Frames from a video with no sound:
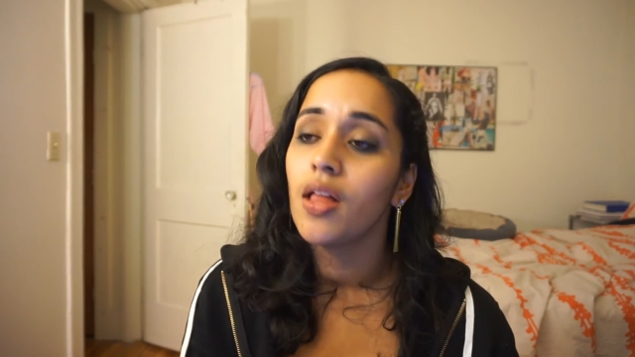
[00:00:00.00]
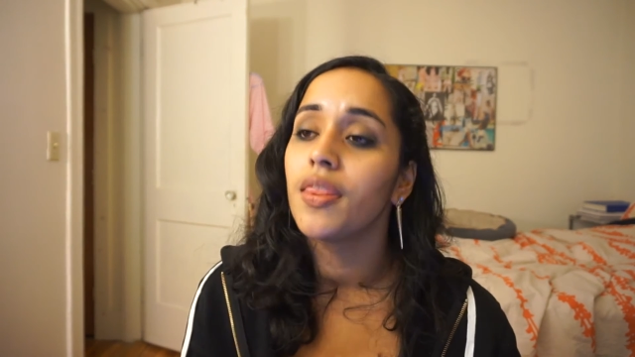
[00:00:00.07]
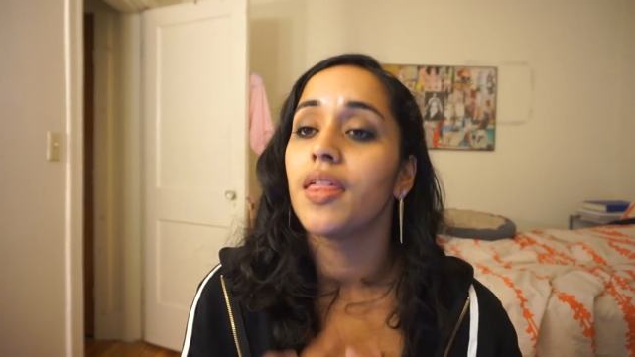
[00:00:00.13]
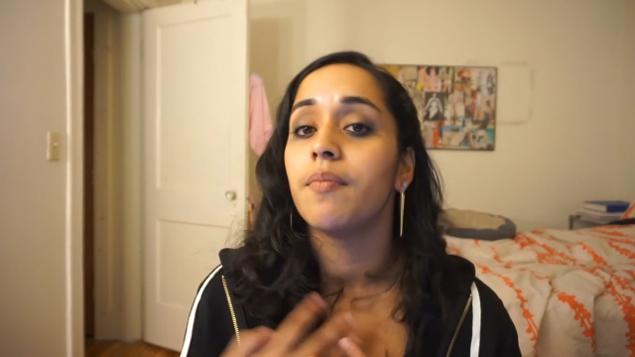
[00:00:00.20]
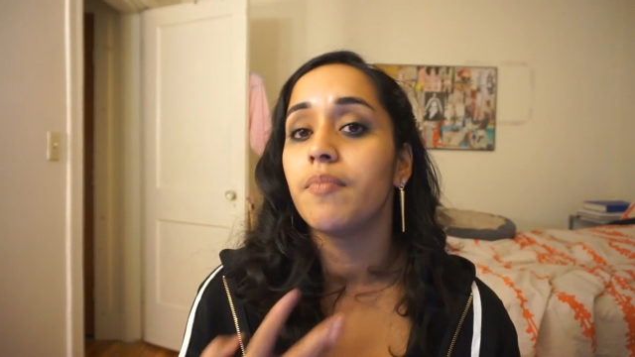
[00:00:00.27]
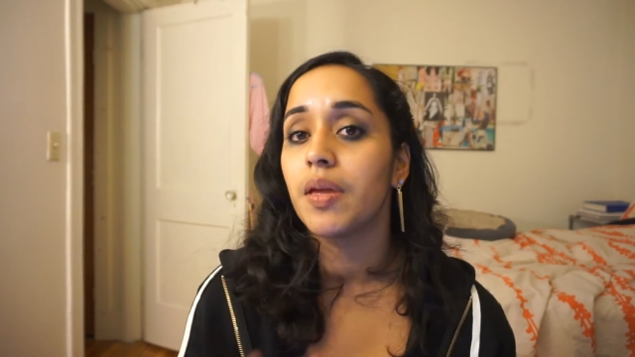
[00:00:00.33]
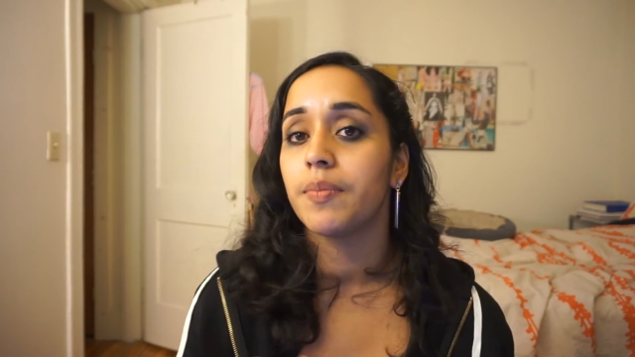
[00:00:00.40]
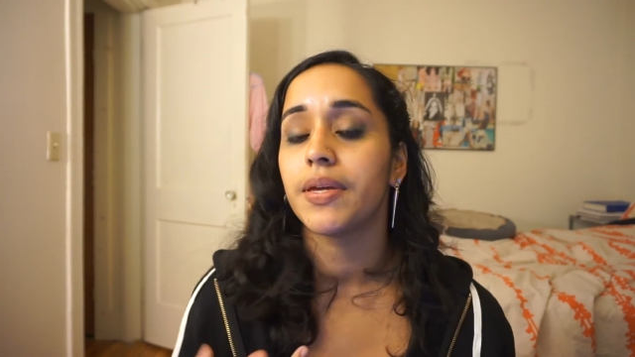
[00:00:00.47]

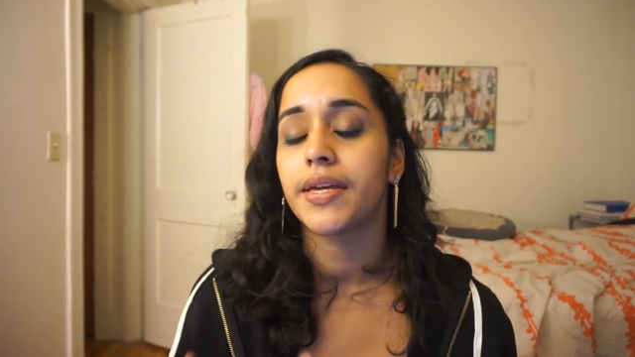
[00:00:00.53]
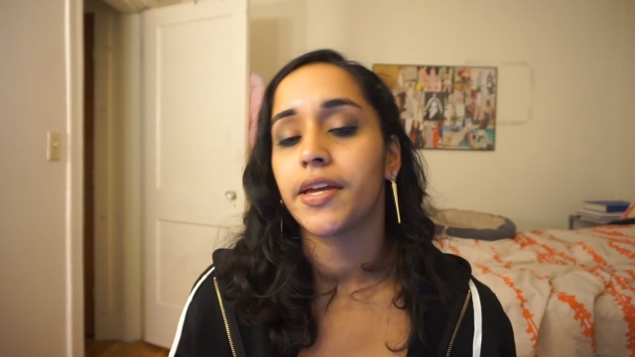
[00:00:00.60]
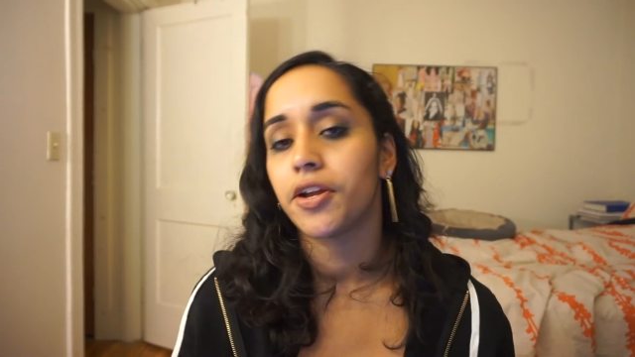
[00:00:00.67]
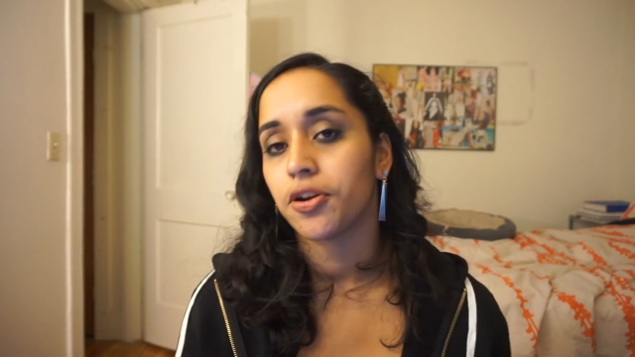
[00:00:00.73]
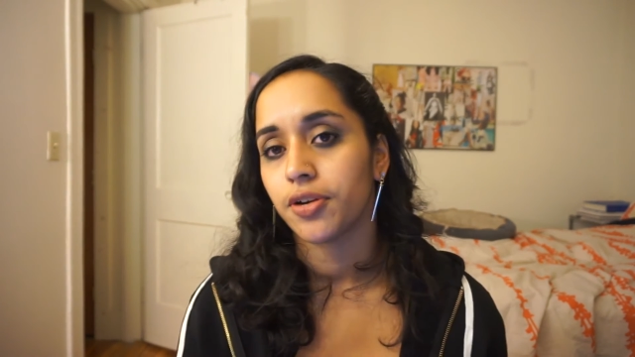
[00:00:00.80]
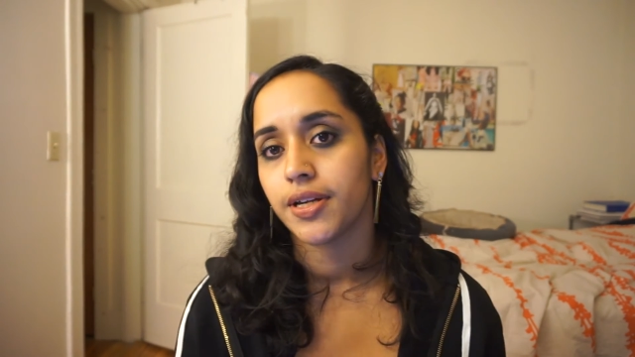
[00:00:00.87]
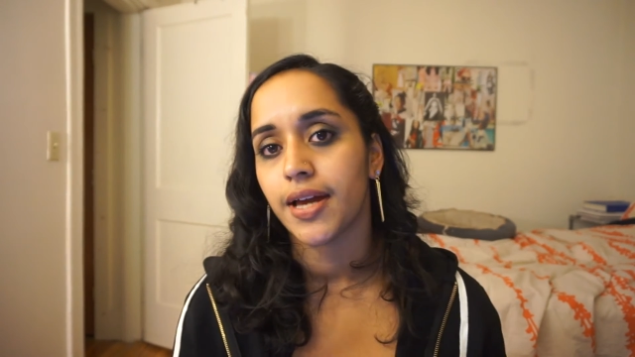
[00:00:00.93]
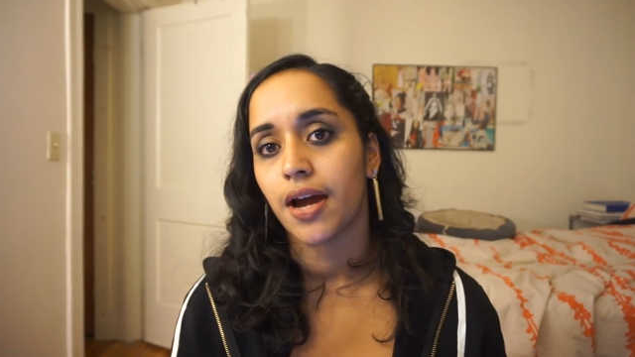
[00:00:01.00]
that maybe
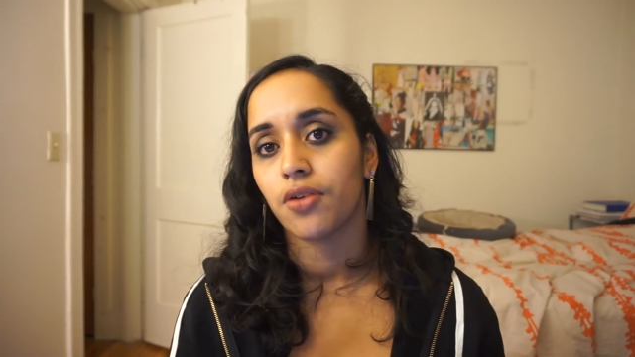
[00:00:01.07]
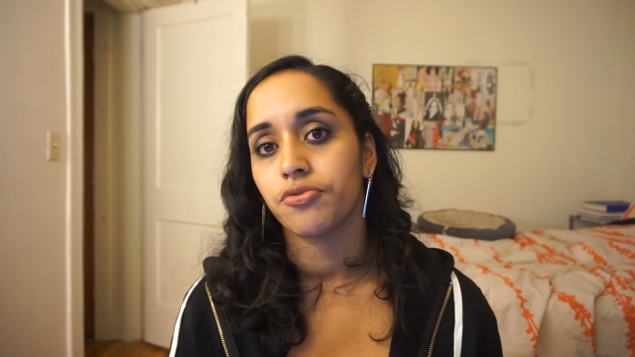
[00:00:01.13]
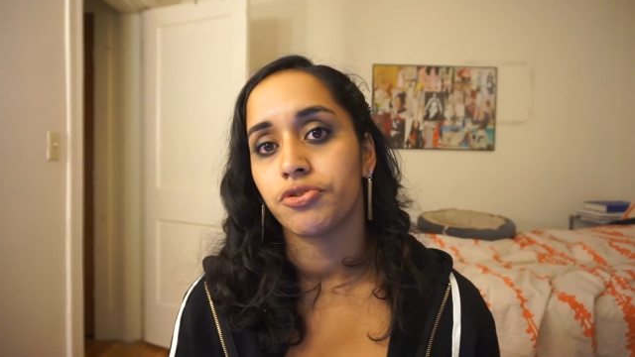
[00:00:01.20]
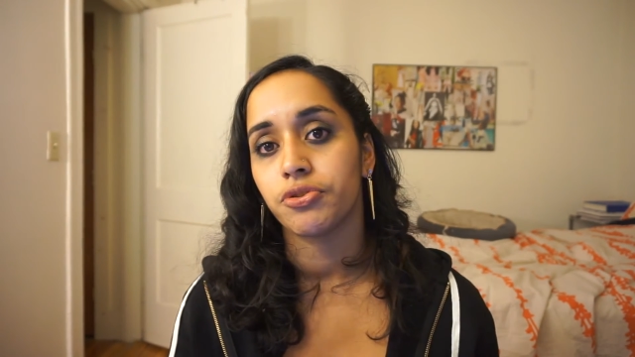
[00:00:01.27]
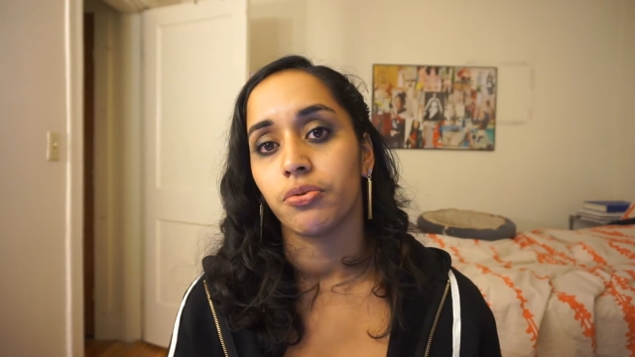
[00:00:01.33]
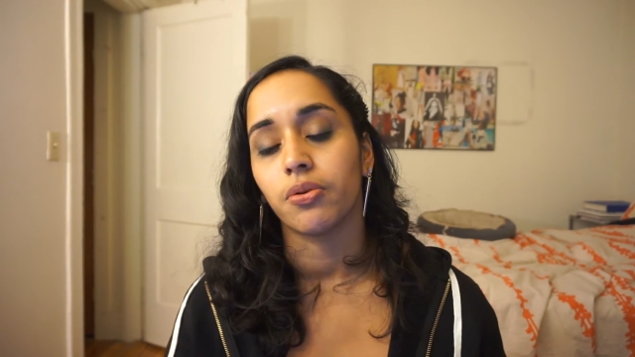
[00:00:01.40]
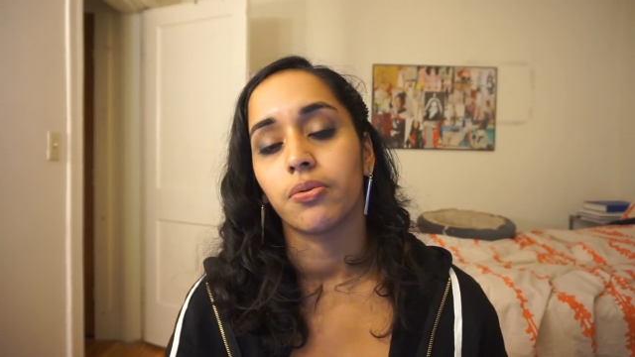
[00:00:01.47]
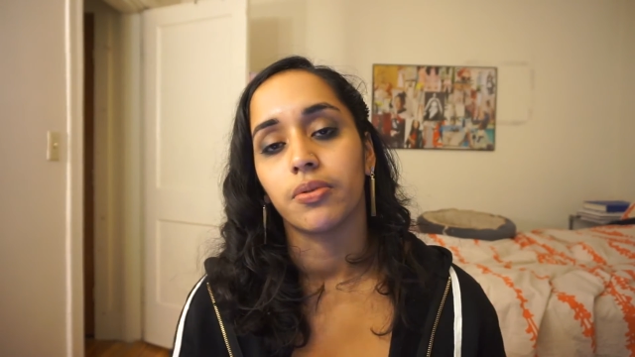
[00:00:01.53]
carry out to her